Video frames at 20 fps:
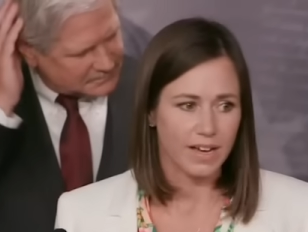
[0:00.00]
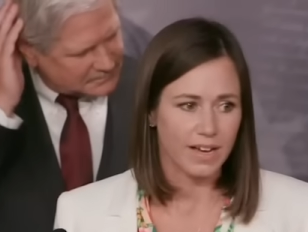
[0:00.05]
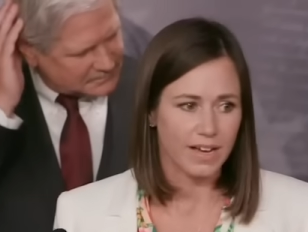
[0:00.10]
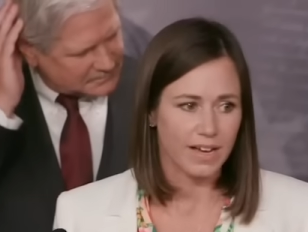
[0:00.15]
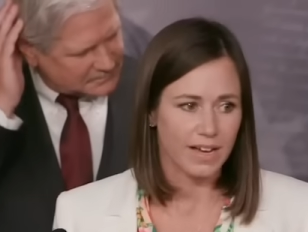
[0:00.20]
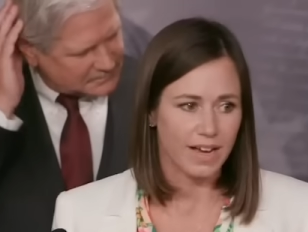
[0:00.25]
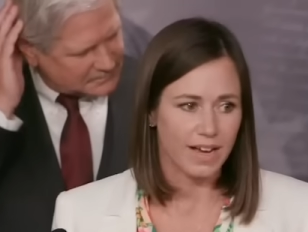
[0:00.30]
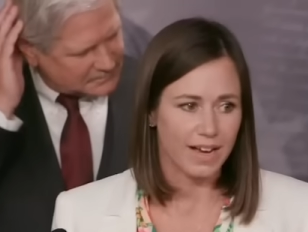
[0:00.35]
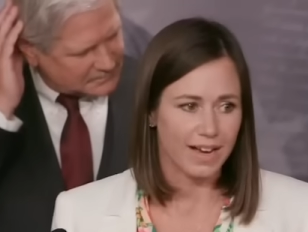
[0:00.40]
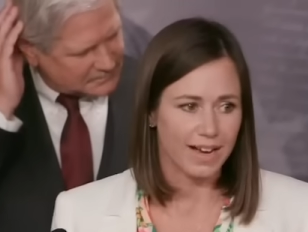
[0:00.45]

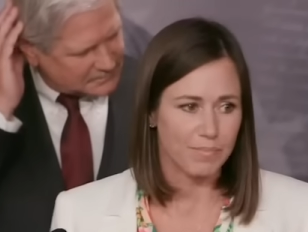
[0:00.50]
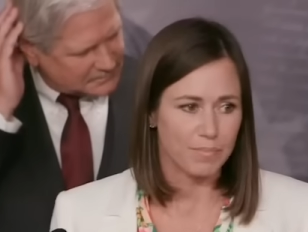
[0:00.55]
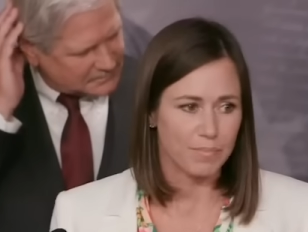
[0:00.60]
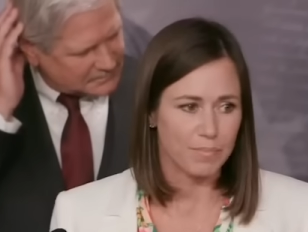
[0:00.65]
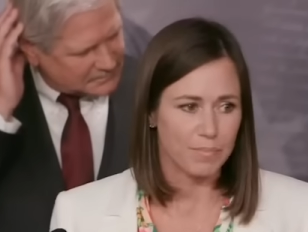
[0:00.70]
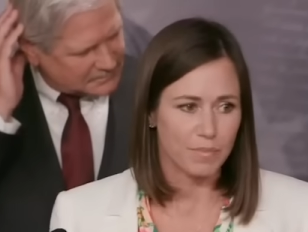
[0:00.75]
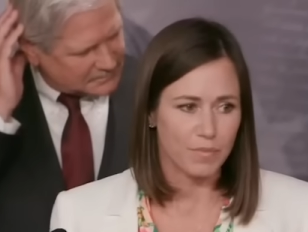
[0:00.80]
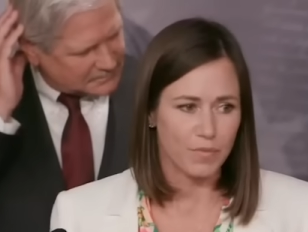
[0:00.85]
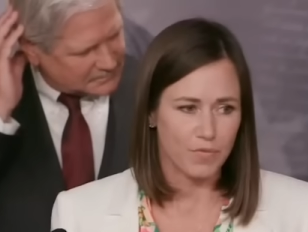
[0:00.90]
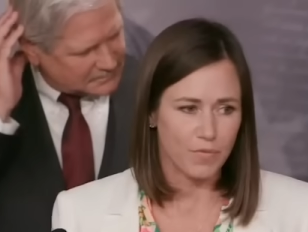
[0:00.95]
Speaker 1: um,
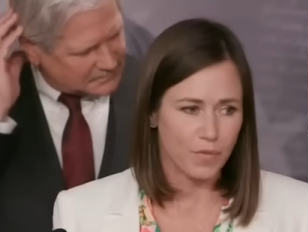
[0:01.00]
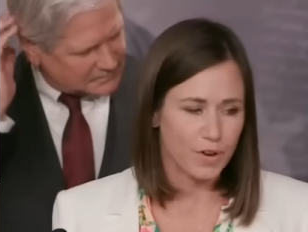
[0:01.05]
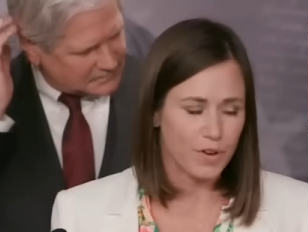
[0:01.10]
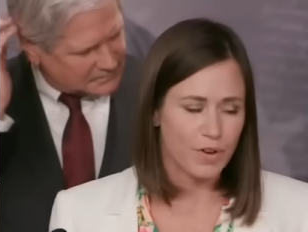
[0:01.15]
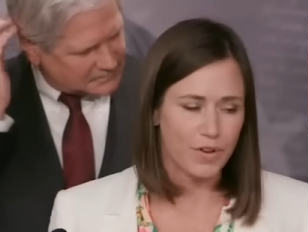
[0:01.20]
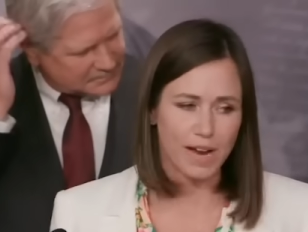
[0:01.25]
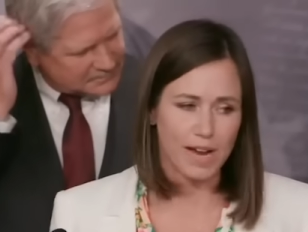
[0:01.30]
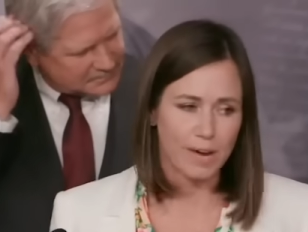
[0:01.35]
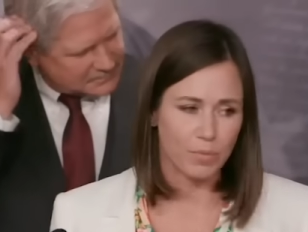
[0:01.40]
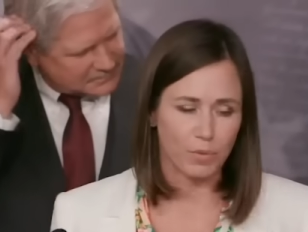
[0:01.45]
before you're
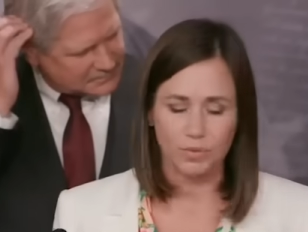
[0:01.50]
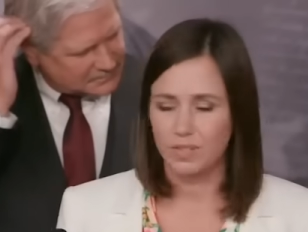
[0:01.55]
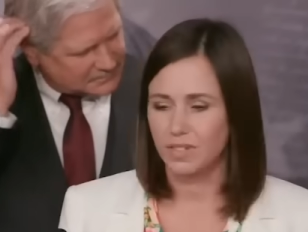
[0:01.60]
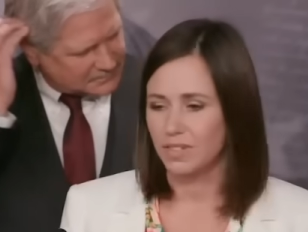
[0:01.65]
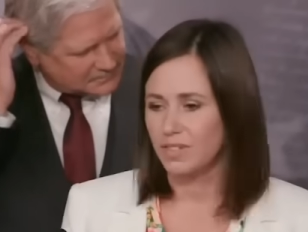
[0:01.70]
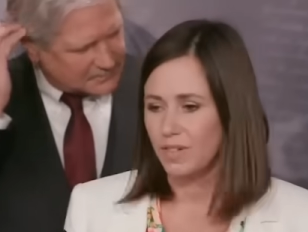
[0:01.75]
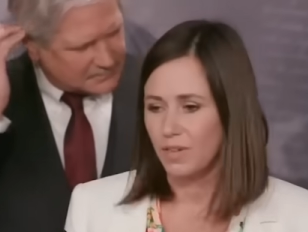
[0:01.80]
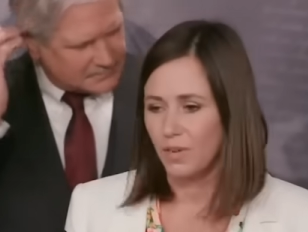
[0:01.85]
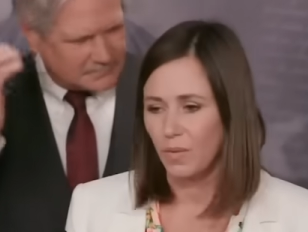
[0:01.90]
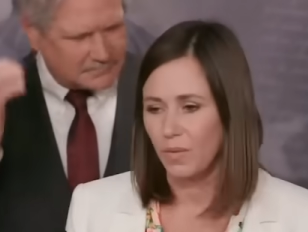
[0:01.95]
able to
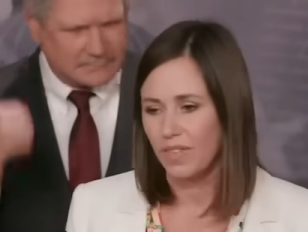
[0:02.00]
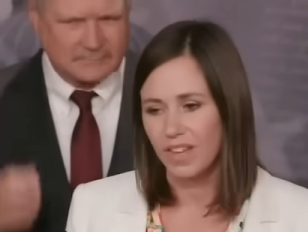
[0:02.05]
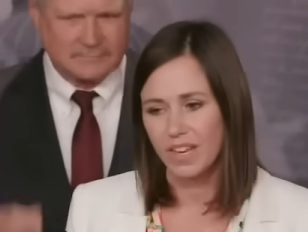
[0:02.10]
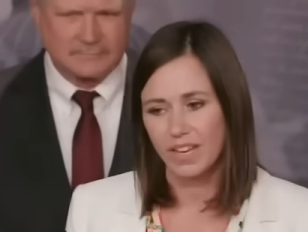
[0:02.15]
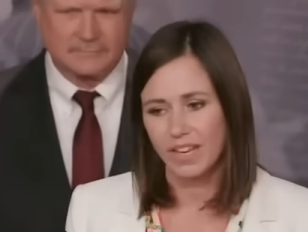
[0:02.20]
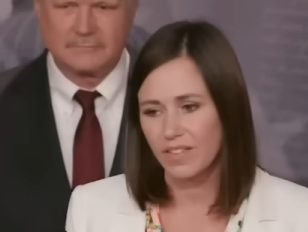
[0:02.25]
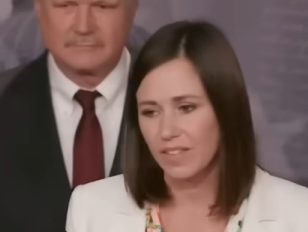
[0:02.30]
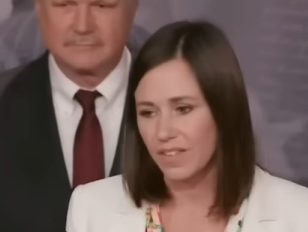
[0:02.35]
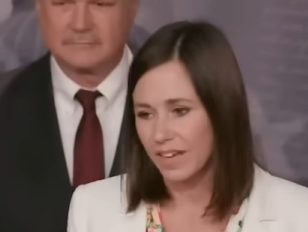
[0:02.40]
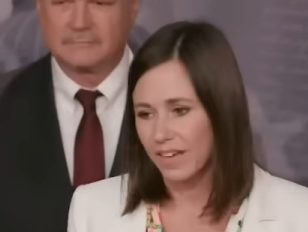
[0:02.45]
deal with
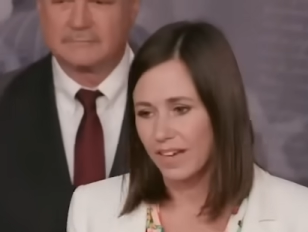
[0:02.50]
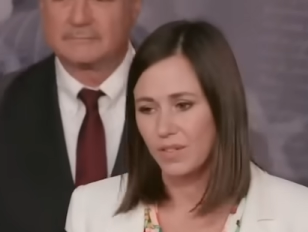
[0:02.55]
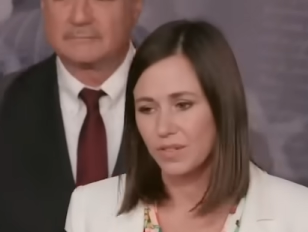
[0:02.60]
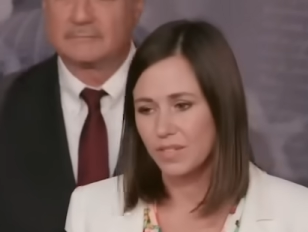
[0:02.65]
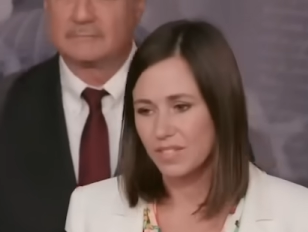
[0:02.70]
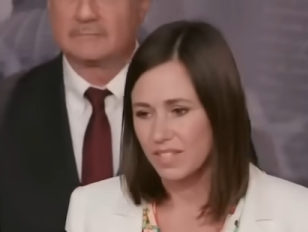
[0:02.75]
anything else. And